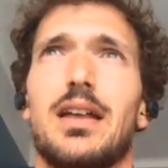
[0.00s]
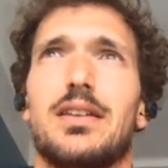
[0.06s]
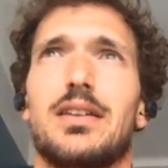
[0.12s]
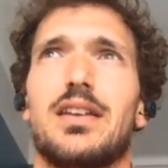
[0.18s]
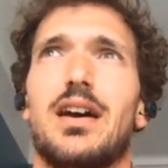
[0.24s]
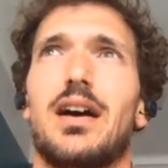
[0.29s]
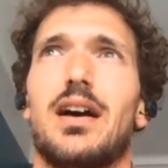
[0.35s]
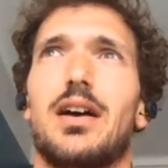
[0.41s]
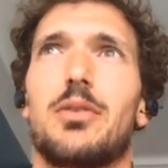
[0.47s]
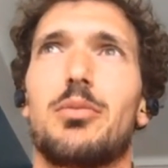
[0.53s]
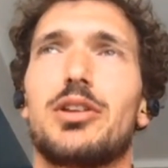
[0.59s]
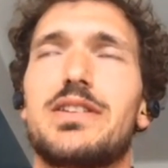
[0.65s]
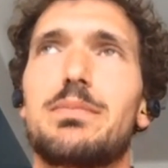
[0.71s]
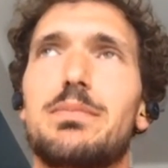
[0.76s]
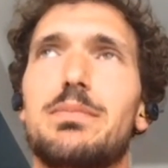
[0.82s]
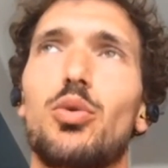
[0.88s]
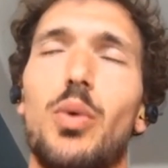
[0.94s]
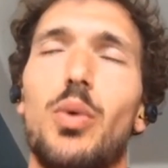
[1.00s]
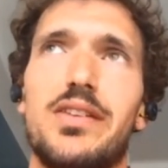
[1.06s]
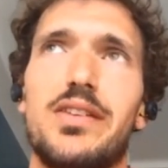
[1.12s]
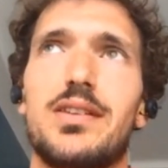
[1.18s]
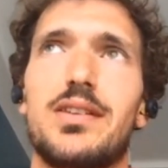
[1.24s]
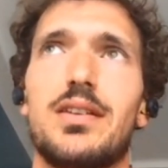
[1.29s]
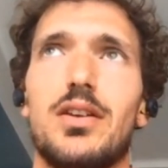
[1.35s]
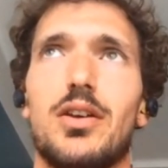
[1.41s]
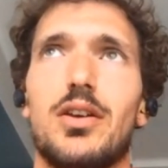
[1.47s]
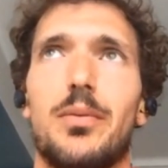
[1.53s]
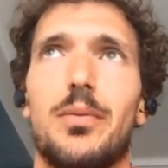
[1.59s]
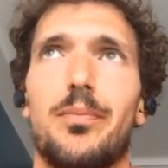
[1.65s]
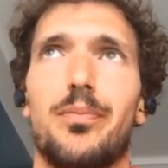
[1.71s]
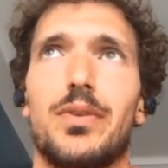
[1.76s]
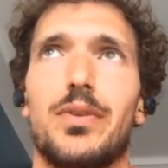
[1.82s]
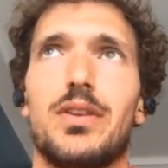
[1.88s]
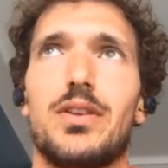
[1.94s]
There are multiple ways.
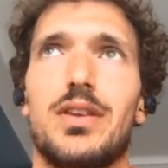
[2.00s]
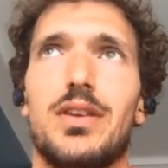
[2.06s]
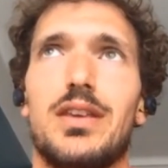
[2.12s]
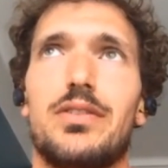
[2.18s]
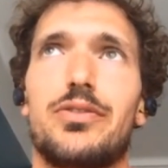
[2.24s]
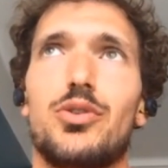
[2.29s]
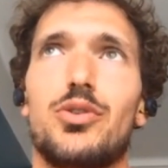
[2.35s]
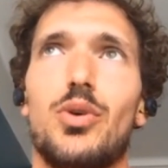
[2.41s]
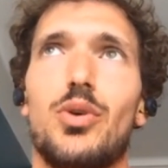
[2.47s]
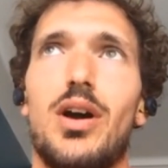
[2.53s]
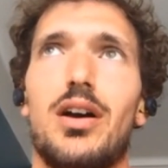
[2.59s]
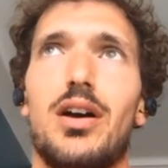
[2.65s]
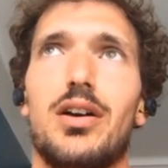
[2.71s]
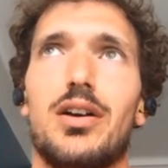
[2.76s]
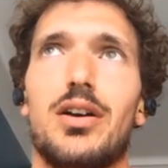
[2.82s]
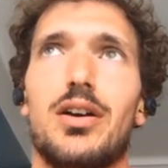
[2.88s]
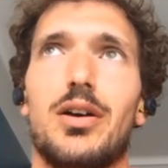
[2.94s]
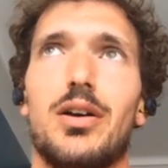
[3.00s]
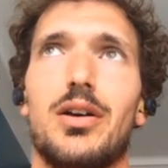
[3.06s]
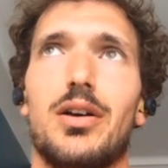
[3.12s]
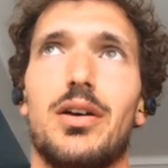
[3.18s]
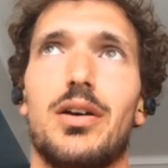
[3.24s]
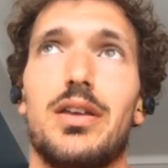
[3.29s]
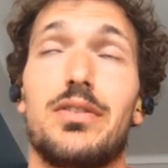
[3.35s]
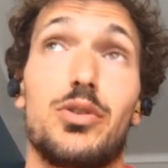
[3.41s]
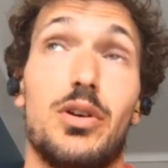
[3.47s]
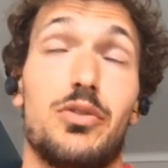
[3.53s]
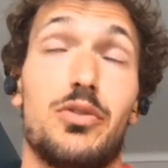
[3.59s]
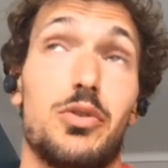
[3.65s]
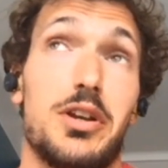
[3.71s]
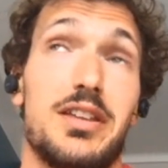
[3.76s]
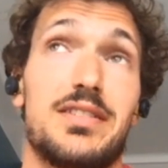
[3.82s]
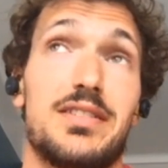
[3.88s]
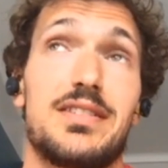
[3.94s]
If you
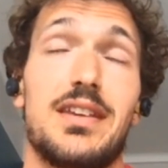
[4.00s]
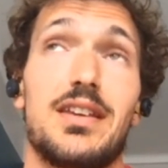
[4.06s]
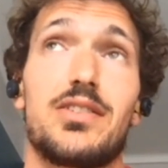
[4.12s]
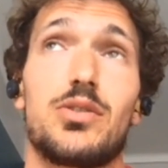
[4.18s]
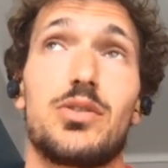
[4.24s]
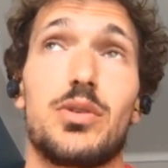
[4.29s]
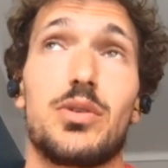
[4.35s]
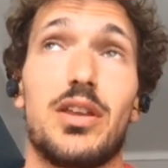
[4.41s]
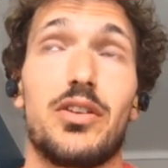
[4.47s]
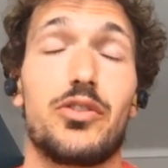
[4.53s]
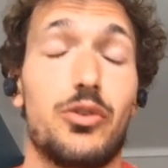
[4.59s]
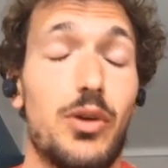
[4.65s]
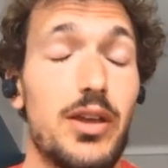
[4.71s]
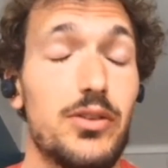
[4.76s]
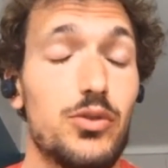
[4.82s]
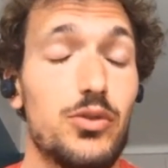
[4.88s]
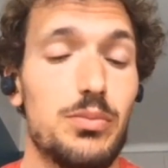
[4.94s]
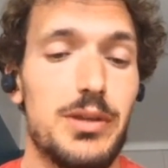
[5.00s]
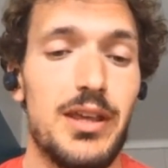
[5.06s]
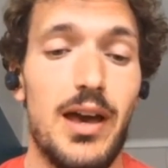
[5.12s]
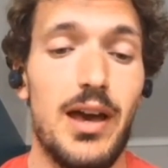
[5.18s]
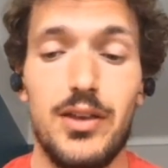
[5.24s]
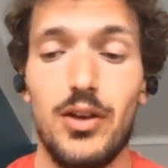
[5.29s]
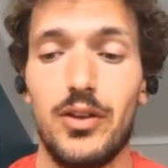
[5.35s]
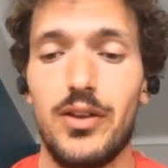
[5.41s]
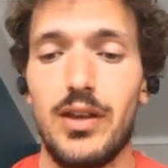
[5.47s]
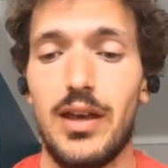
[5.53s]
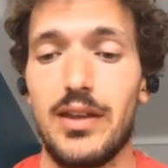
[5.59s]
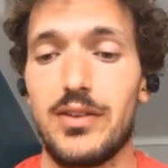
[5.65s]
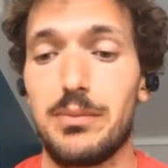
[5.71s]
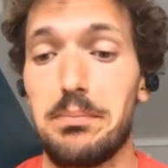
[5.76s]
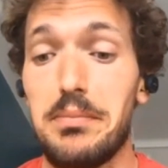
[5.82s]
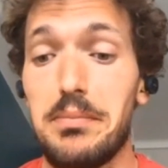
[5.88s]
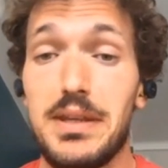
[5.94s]
have what it takes, you can try to be hired
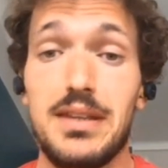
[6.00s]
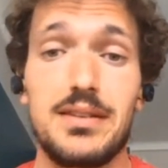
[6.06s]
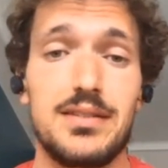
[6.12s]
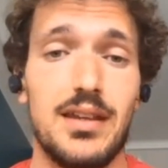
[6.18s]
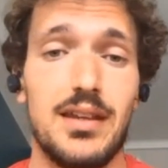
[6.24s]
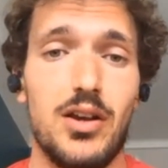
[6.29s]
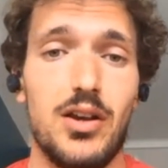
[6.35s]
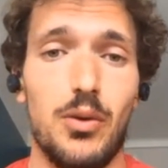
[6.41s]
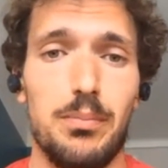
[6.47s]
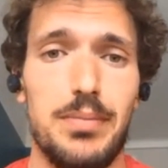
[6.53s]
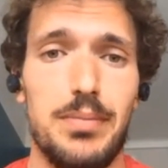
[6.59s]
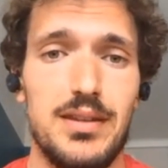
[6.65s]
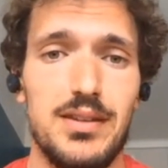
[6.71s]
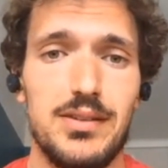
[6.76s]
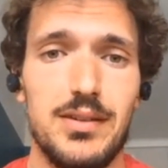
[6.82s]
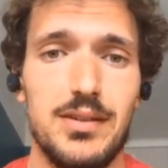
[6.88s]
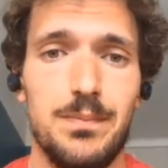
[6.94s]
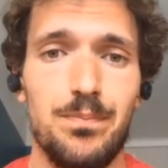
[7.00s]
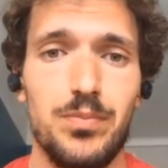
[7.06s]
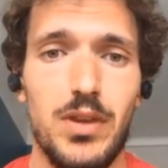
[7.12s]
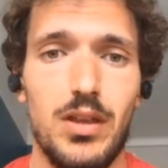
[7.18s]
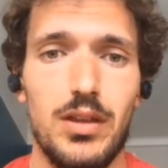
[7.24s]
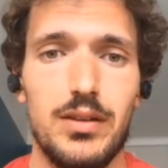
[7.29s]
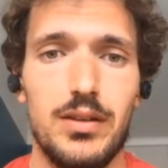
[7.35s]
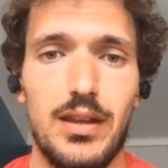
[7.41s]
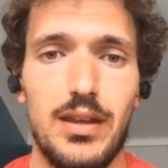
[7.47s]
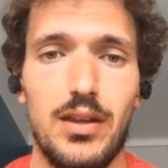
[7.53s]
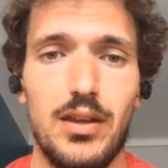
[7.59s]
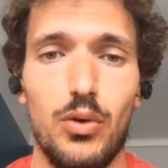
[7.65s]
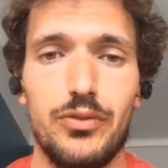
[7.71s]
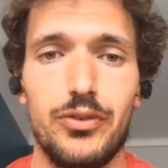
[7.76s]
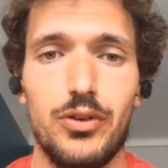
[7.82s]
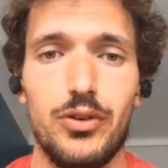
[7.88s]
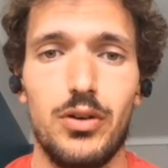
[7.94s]
at big tech companies that
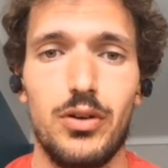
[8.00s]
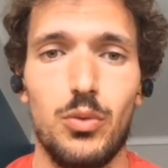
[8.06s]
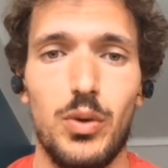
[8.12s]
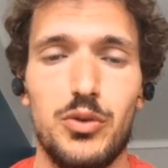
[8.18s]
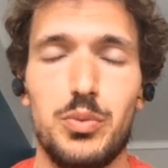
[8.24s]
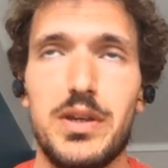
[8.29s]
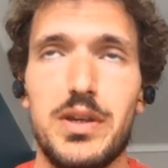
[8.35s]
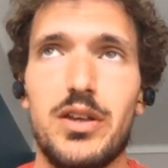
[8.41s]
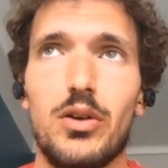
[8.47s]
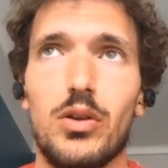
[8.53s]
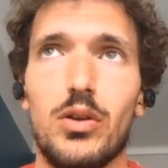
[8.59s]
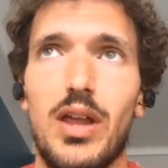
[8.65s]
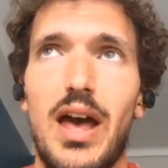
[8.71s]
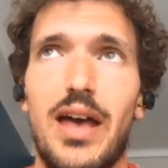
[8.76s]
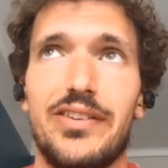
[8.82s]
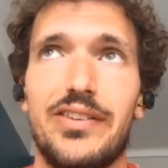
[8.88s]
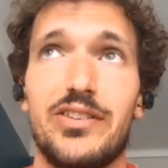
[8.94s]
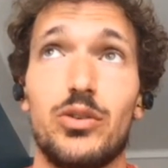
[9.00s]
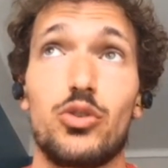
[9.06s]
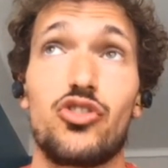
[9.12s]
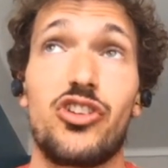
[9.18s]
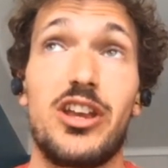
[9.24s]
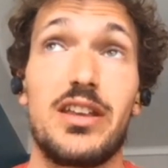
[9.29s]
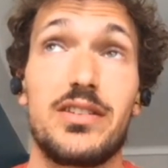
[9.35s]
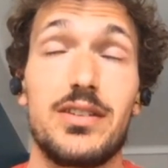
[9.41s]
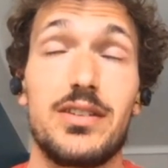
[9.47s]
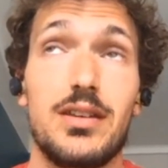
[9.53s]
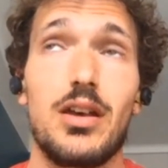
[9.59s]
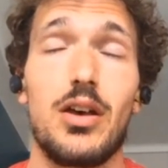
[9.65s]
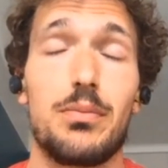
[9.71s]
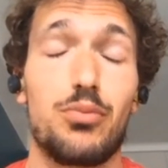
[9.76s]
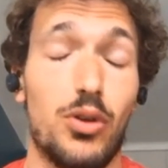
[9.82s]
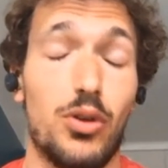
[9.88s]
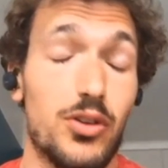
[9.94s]
offer what we call associate
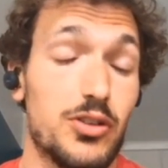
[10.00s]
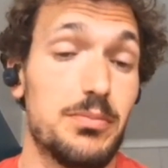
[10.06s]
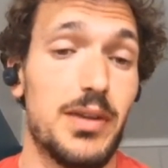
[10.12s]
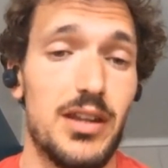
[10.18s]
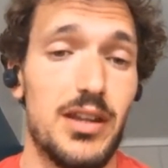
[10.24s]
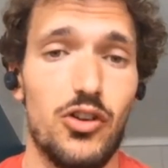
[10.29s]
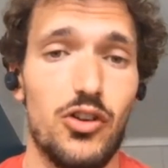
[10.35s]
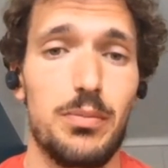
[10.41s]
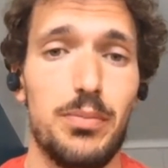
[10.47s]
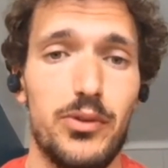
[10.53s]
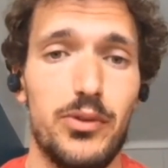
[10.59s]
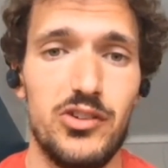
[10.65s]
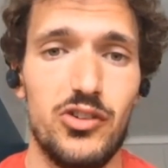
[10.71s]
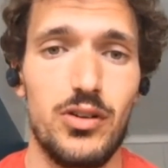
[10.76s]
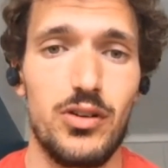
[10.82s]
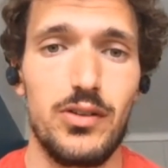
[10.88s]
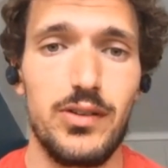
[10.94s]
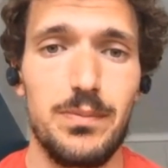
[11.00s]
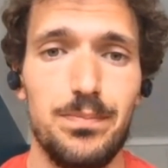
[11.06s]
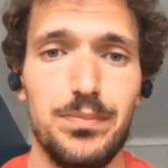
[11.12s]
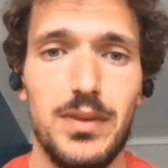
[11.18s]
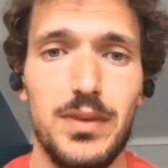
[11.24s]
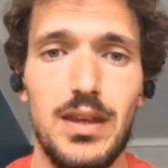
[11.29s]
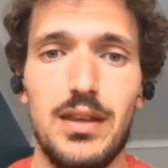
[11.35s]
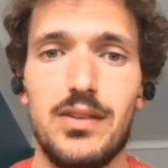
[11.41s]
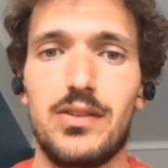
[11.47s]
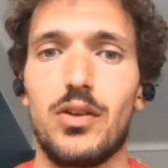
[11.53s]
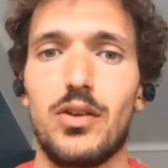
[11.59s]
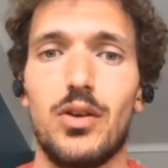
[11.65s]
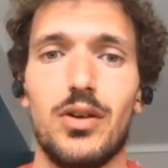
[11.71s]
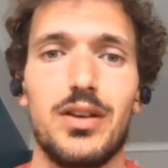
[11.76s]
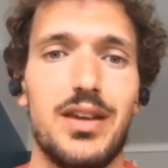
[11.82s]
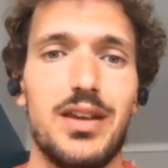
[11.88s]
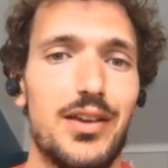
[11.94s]
product manager positions. It's
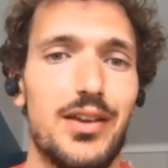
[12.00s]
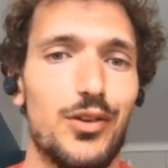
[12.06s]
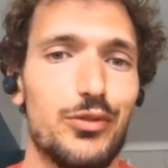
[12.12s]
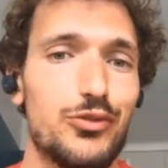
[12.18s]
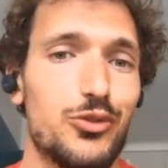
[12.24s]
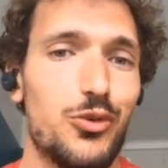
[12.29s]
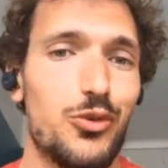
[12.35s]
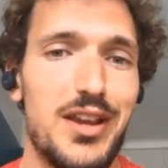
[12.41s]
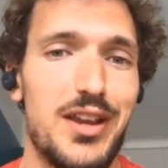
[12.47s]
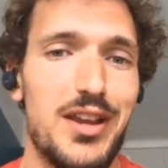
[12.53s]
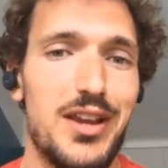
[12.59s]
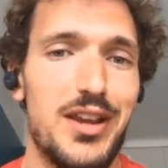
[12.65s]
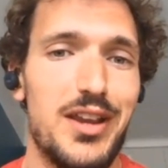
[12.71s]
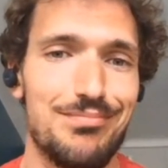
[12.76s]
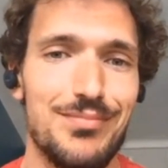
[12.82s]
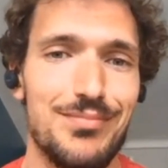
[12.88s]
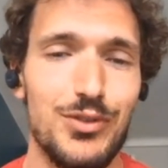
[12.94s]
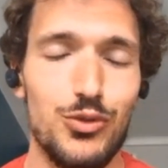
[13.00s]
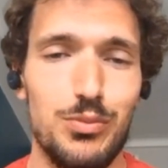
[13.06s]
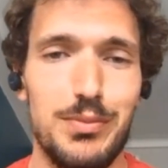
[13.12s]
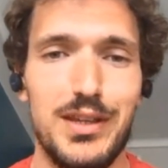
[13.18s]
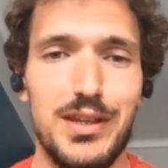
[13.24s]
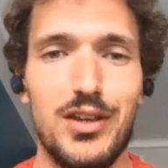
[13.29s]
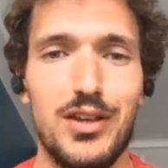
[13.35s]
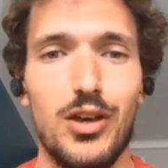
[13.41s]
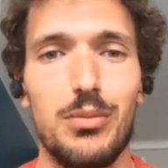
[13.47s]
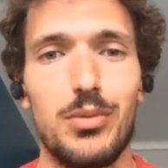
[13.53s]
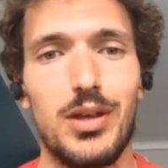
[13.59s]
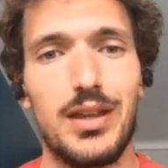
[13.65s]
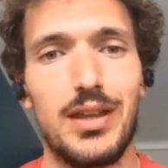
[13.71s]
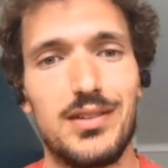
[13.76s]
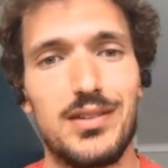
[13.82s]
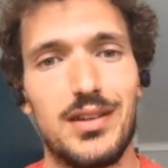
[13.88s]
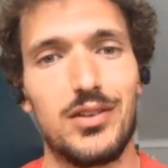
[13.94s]
a kind of training to become,
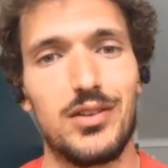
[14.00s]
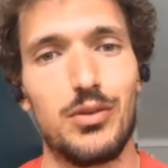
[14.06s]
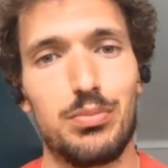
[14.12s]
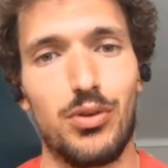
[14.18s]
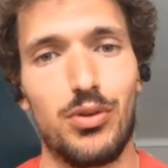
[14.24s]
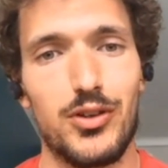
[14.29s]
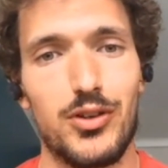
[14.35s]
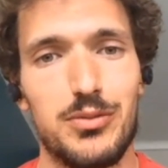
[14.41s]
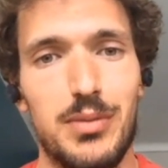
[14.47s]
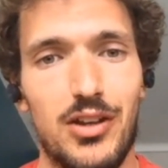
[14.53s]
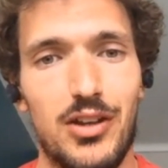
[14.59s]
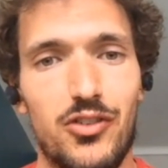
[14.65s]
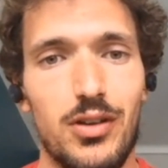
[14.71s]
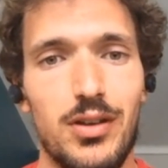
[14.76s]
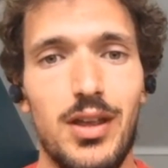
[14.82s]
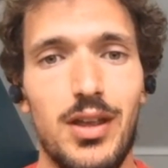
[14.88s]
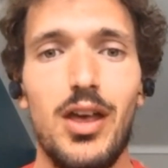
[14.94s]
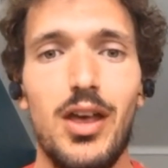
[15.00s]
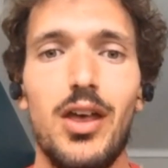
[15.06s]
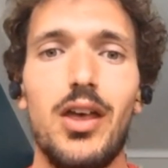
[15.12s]
at the end, a product manager.